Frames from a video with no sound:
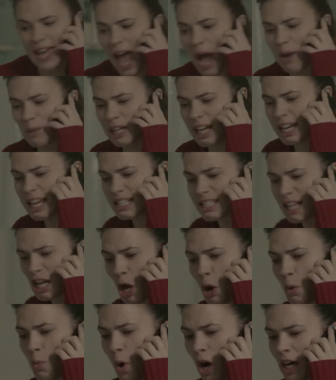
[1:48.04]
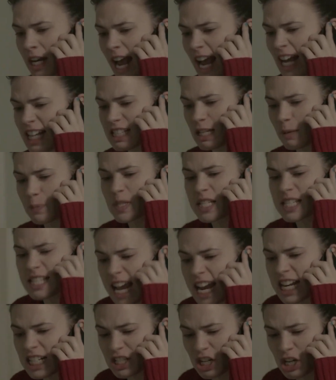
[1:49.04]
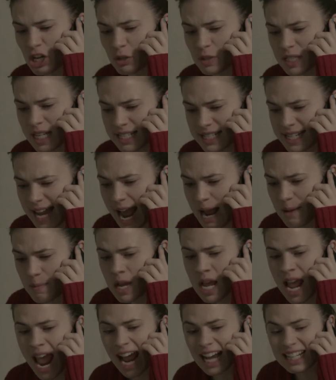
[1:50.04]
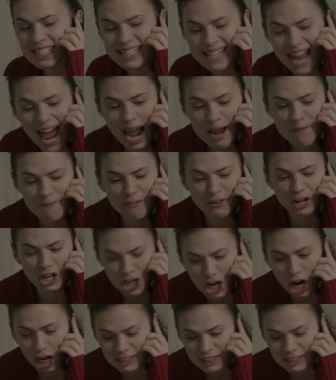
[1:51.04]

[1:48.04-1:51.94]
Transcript: Enraged, she calls Sarah and accuses her friend, but she